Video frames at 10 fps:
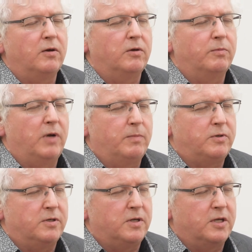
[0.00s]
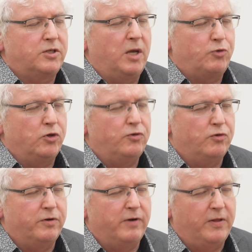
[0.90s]
although perhaps there's an exception
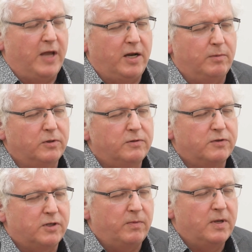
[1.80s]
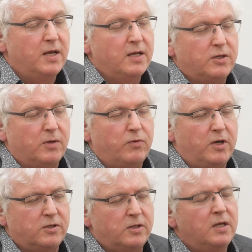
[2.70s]
drawn around the animals for some, some
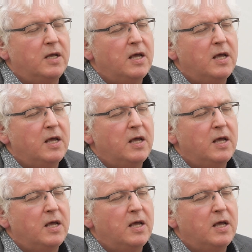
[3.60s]
reason,